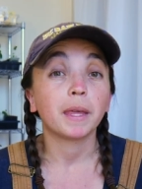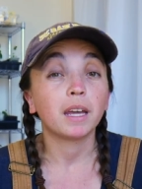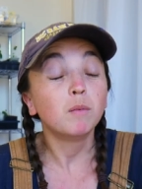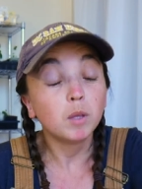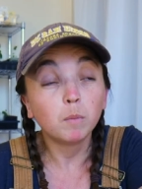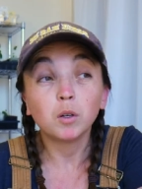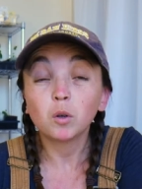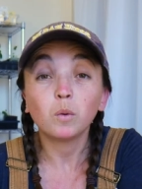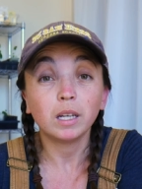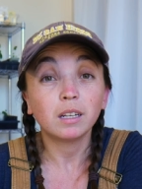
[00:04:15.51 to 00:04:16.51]
And the
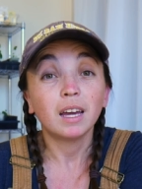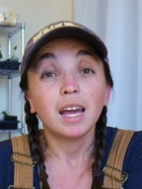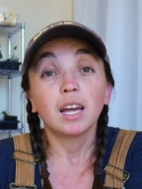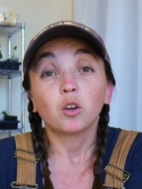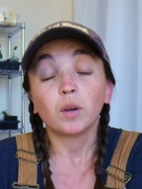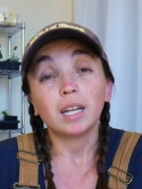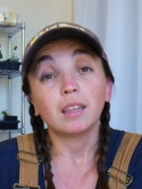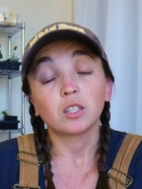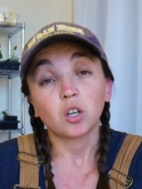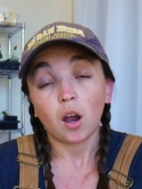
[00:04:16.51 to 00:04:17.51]
milkweed creating
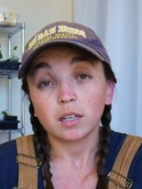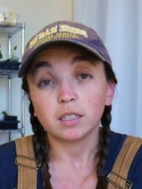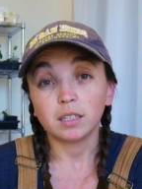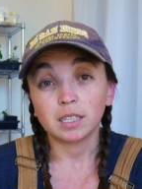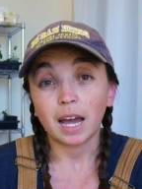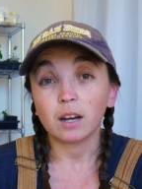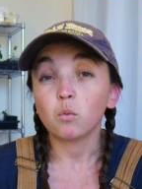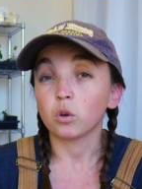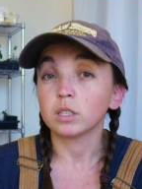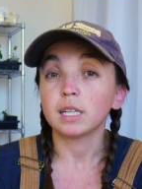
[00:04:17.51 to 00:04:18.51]
this toxin is kind
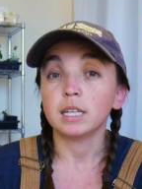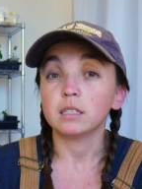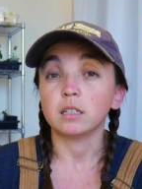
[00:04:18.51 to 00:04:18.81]
of worst case